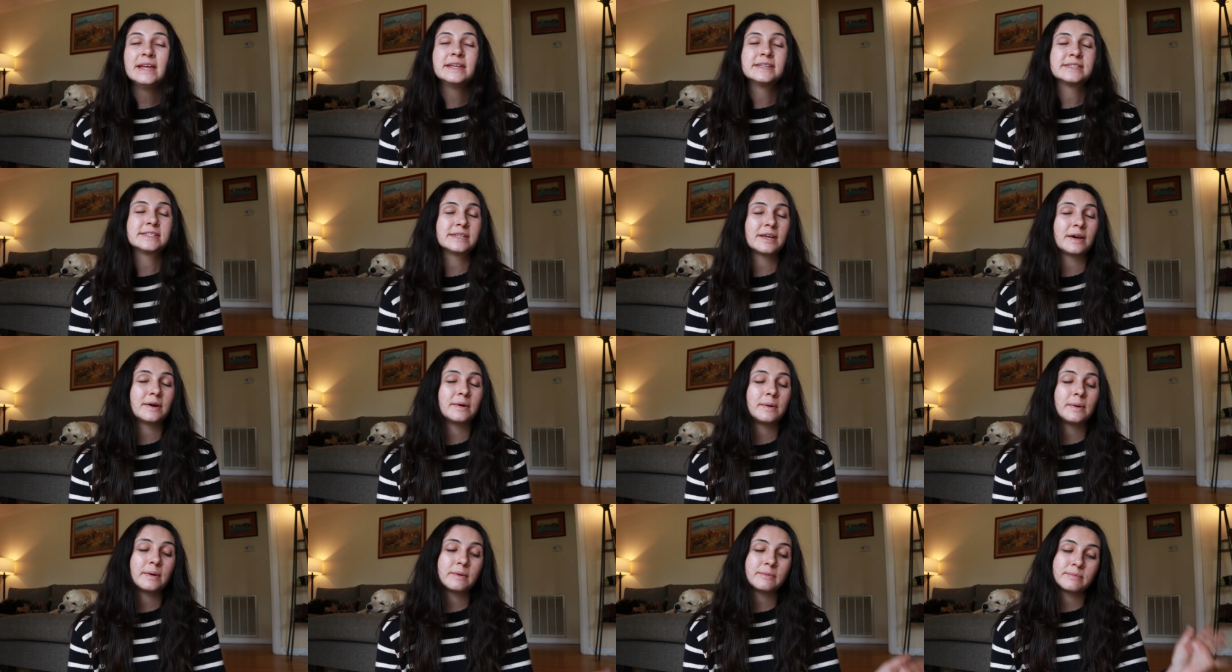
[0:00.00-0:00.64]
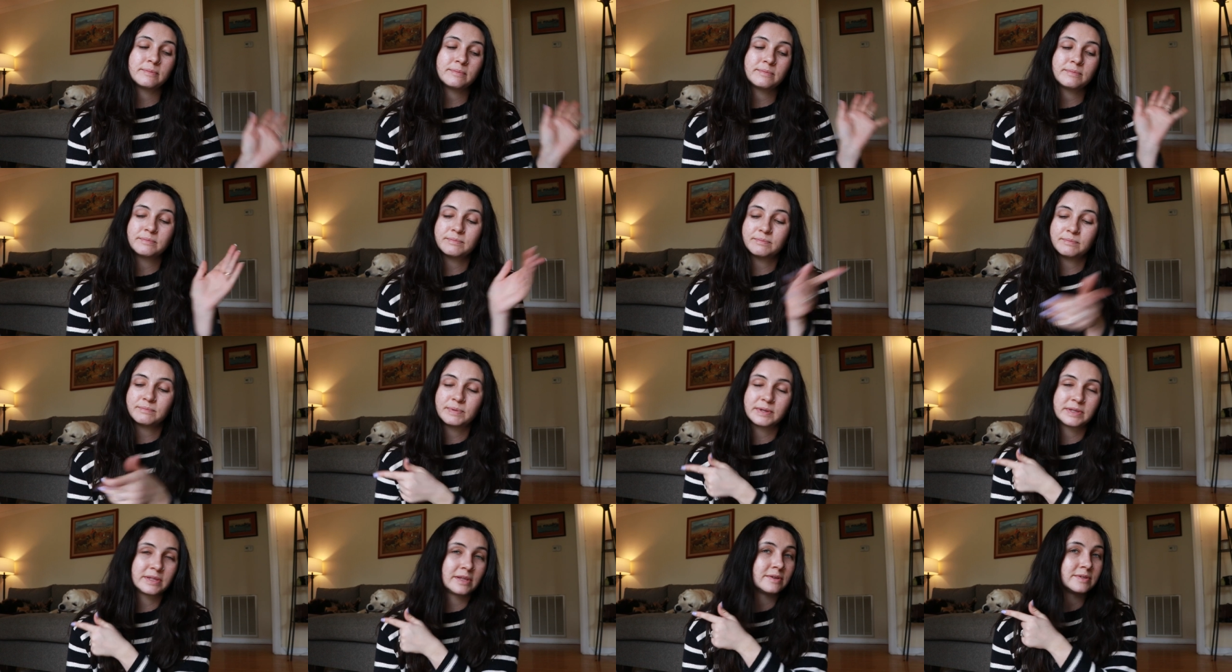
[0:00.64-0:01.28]
So
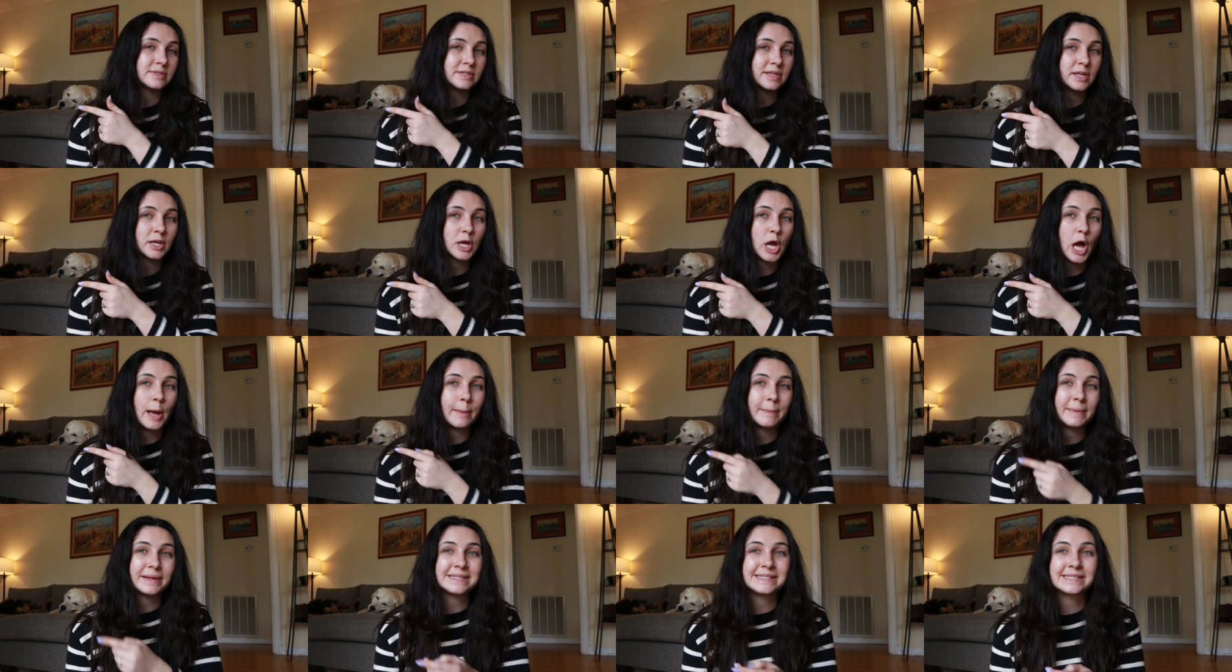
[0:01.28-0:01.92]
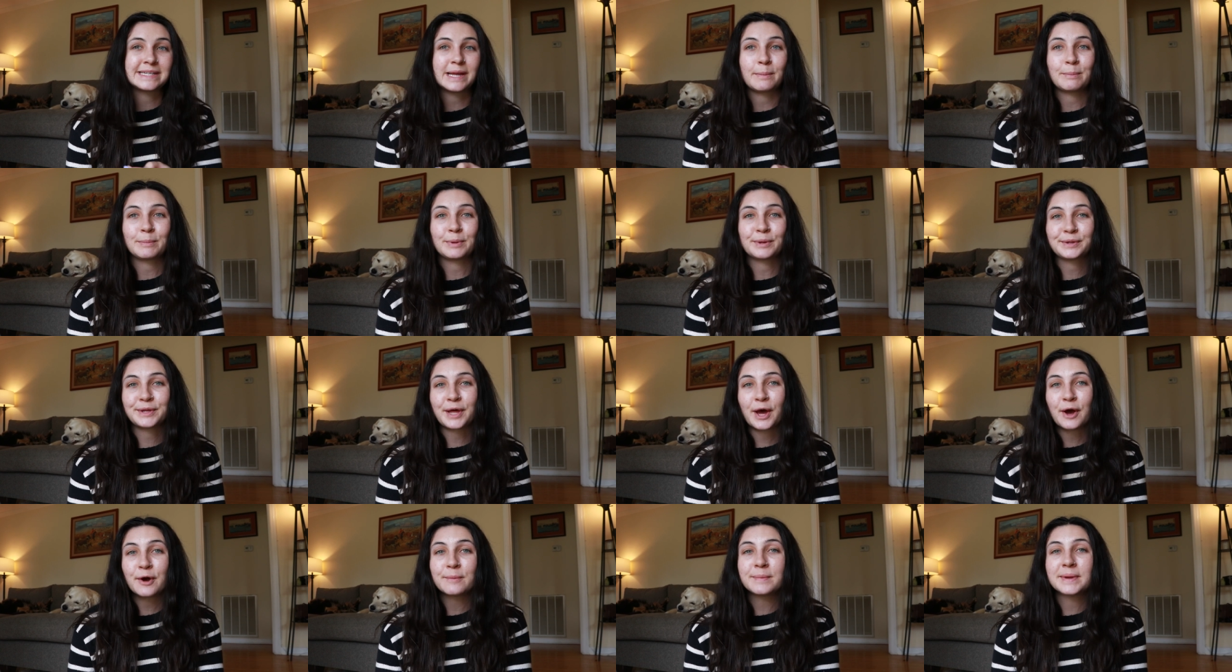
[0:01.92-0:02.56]
put those in the comments down
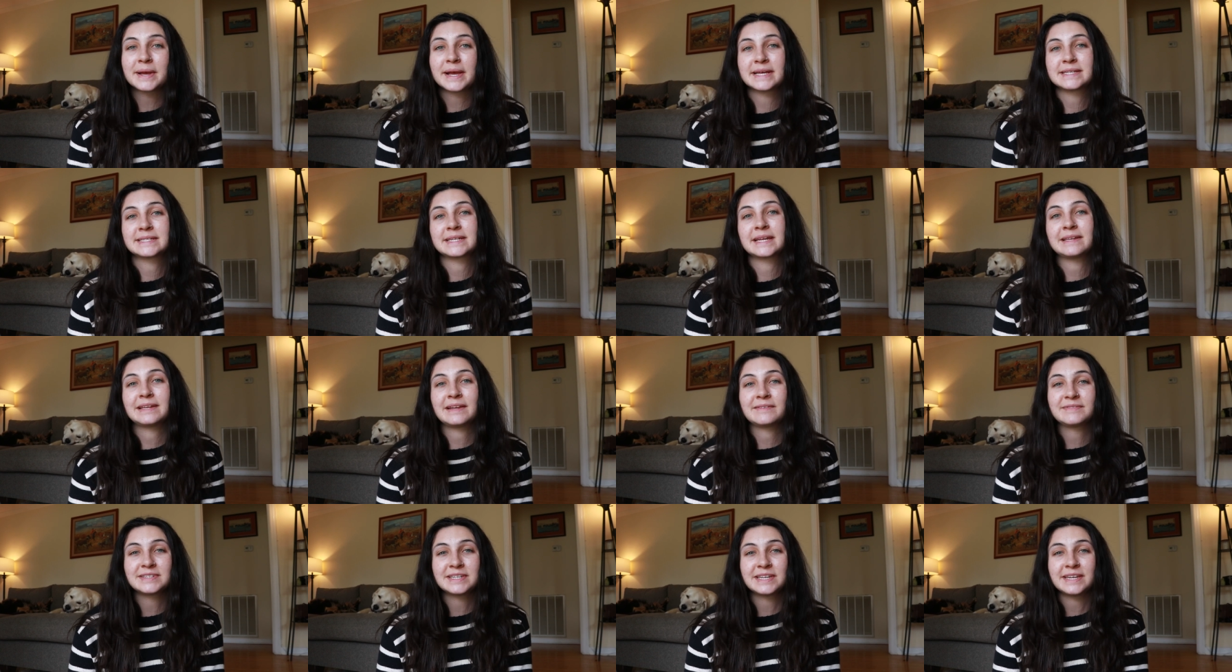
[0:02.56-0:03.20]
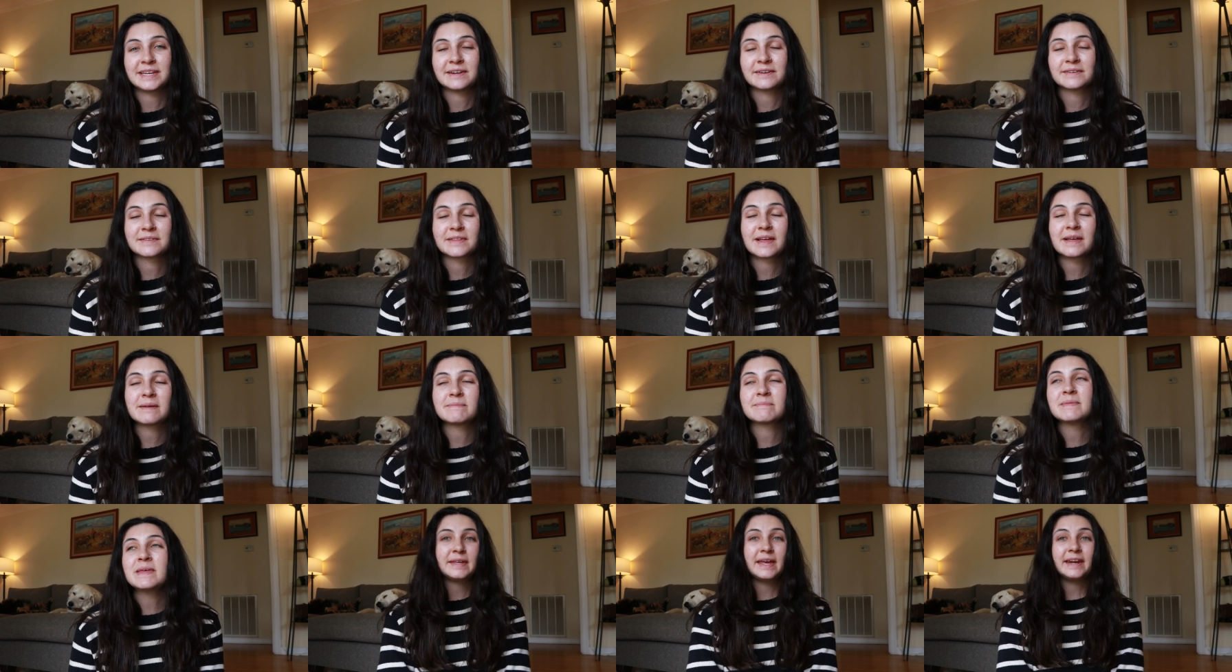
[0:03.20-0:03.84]
below because I'd love to hear them.